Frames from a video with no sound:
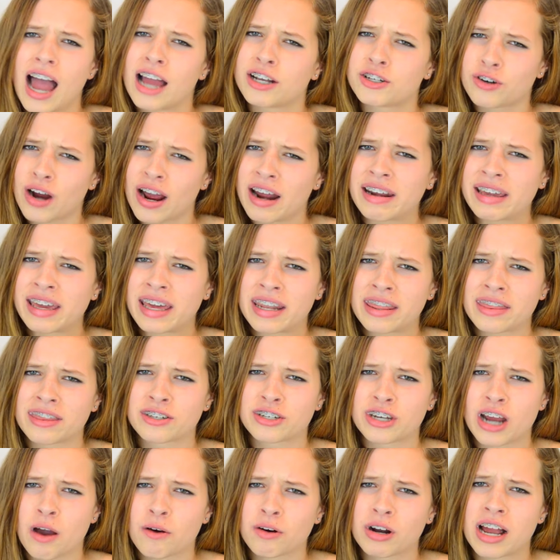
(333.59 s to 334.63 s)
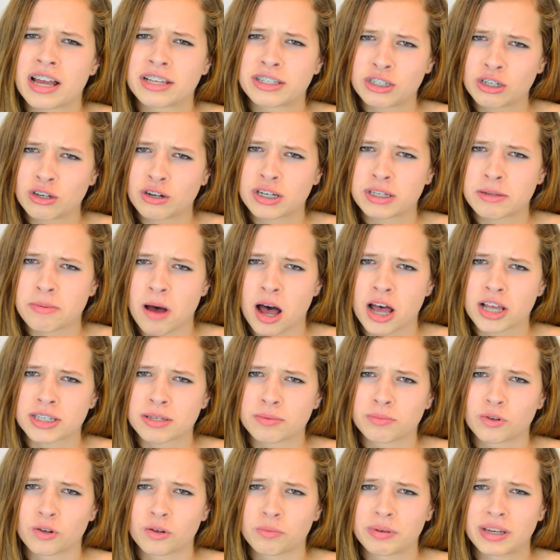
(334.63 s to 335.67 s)
try to get in the shower as soon as
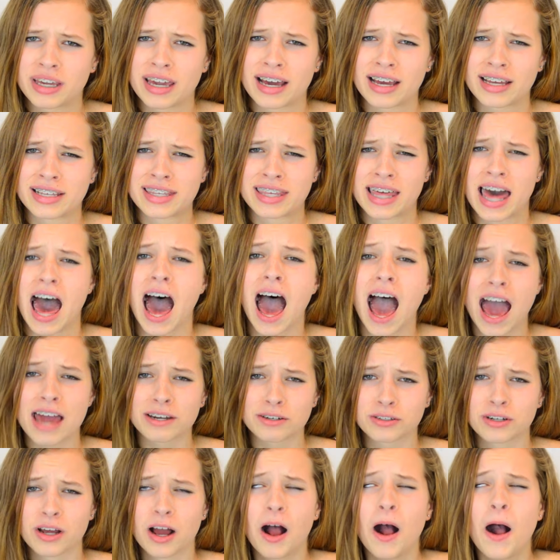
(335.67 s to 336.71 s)
possible because that